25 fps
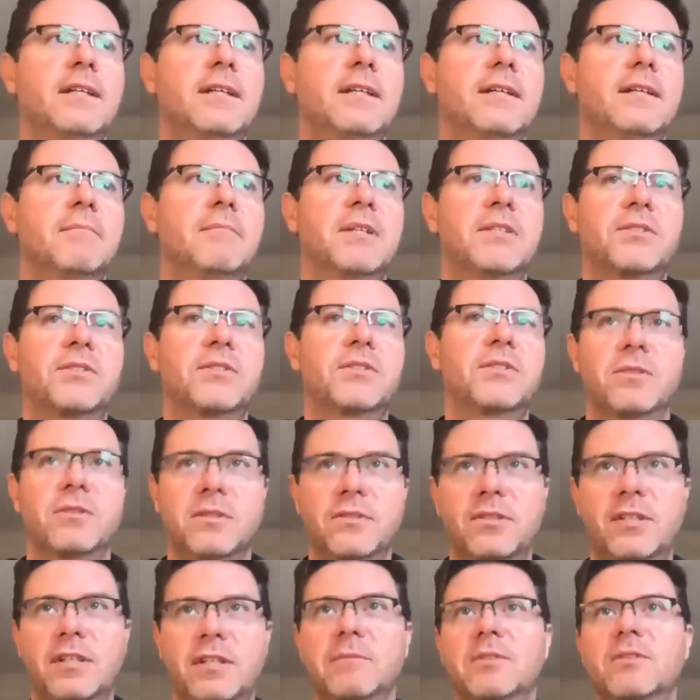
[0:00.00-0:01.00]
measuring
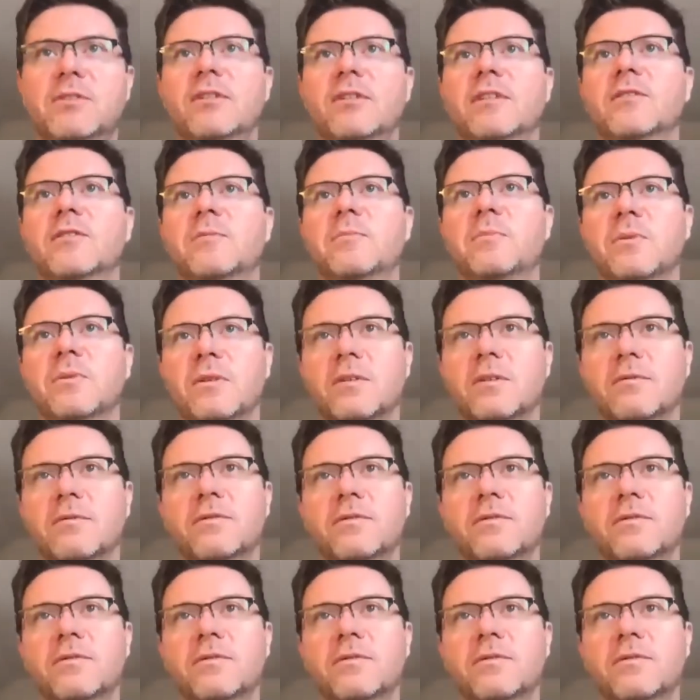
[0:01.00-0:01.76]
sediment transport, fluid